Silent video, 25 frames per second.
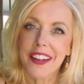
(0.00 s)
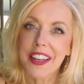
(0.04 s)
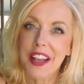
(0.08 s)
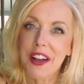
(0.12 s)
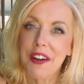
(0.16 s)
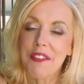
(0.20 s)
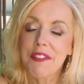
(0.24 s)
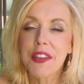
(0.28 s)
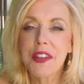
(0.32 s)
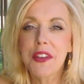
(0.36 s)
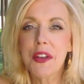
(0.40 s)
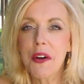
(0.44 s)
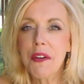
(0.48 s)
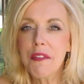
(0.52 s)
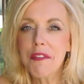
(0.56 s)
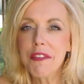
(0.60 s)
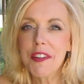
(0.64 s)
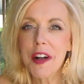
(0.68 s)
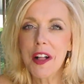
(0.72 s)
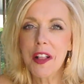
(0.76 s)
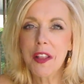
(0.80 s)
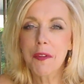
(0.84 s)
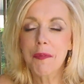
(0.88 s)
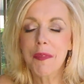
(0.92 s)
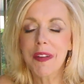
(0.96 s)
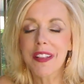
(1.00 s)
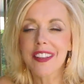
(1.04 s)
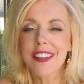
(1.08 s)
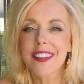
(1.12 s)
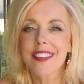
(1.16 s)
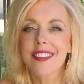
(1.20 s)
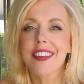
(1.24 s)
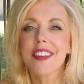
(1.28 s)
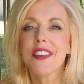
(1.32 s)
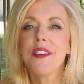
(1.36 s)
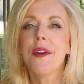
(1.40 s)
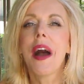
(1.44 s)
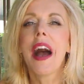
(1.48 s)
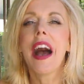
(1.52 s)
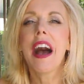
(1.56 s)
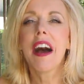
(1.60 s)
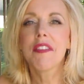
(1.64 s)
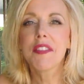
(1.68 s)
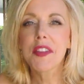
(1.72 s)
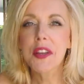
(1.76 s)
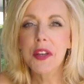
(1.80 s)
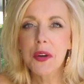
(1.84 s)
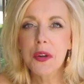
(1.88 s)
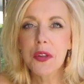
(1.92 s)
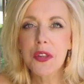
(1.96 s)
Now, if you don't follow Melissa, you
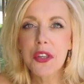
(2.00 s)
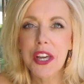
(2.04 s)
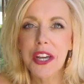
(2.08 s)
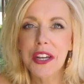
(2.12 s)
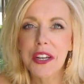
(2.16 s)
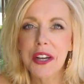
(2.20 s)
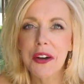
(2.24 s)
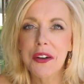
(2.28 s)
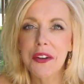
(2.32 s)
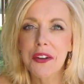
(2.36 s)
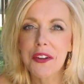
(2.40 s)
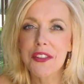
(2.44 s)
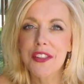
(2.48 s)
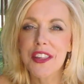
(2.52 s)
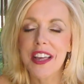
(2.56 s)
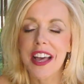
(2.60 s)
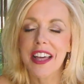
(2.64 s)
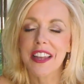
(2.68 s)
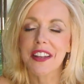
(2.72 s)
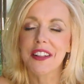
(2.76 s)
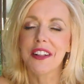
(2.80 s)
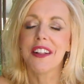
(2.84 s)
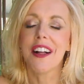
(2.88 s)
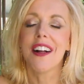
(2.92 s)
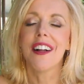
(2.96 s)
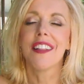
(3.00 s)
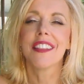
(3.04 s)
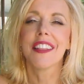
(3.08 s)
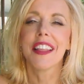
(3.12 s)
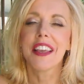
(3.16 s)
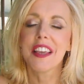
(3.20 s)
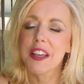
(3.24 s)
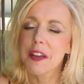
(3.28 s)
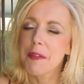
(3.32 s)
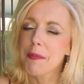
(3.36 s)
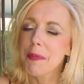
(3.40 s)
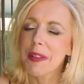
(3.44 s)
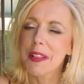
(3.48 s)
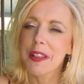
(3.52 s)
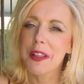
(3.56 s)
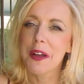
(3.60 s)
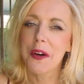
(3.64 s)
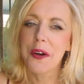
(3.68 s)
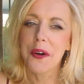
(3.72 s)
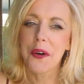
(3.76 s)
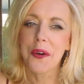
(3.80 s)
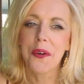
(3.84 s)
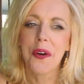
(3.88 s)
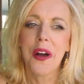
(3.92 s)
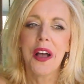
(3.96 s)
have to go check out her channel. I'll link it
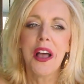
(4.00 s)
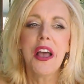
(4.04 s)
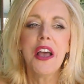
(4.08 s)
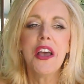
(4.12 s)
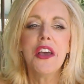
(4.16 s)
below.